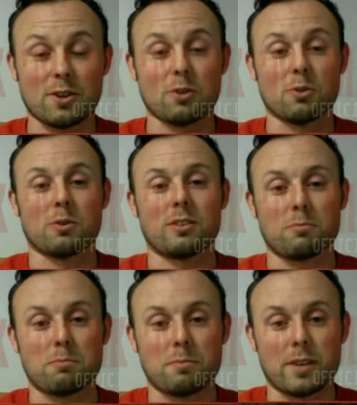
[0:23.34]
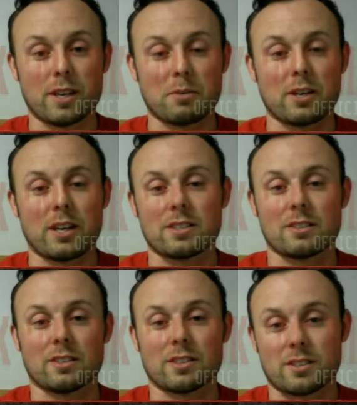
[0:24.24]
Oh, any
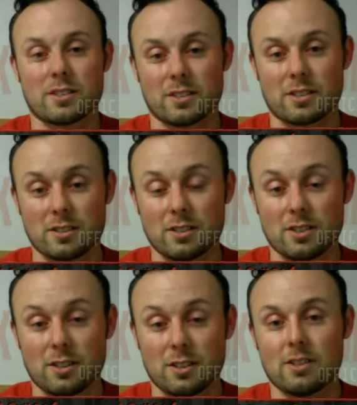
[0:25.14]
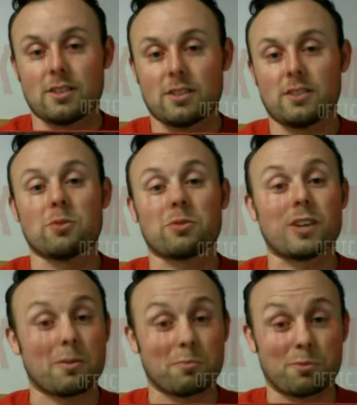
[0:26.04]
Bonanza listeners,
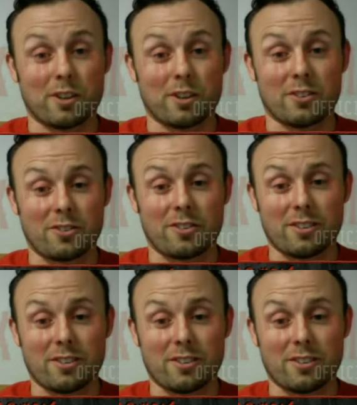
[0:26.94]
don't come for us.